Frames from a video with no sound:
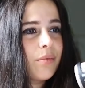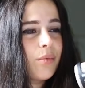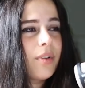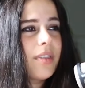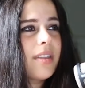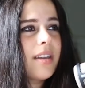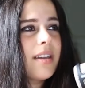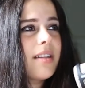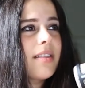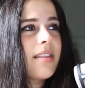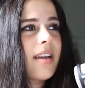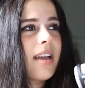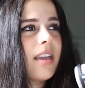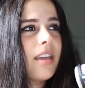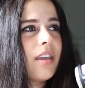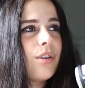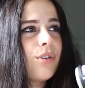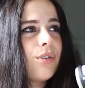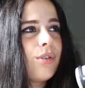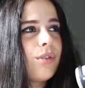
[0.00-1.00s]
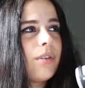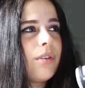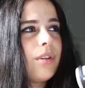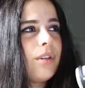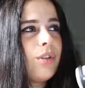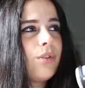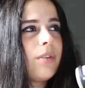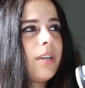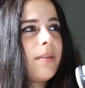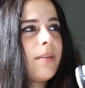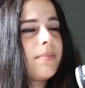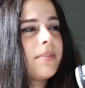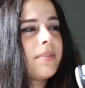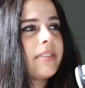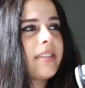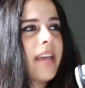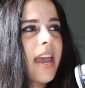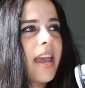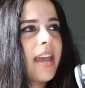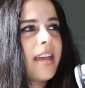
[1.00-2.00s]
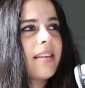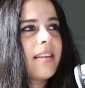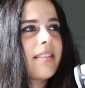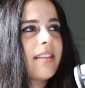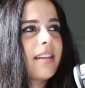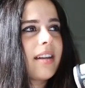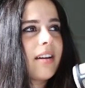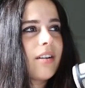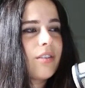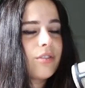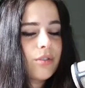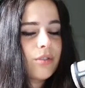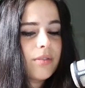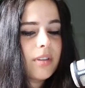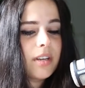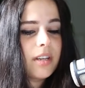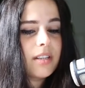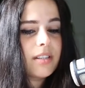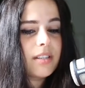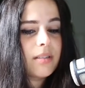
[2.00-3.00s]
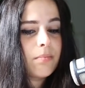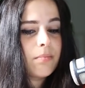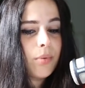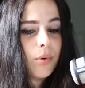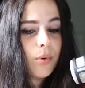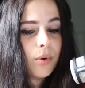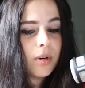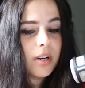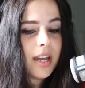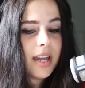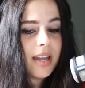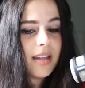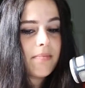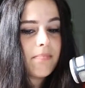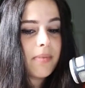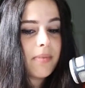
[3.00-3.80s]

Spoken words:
One thing that you keep saying that I also think is important,